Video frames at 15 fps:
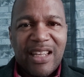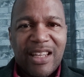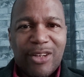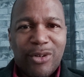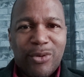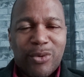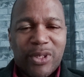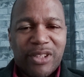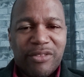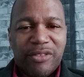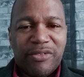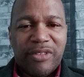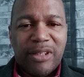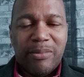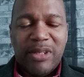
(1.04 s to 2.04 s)
Hello, wonderful
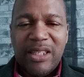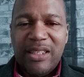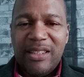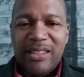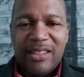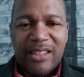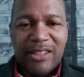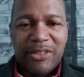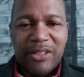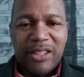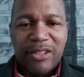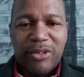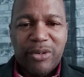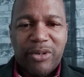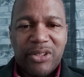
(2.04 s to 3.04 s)
family. Another
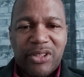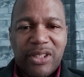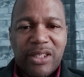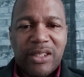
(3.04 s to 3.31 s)
glorious day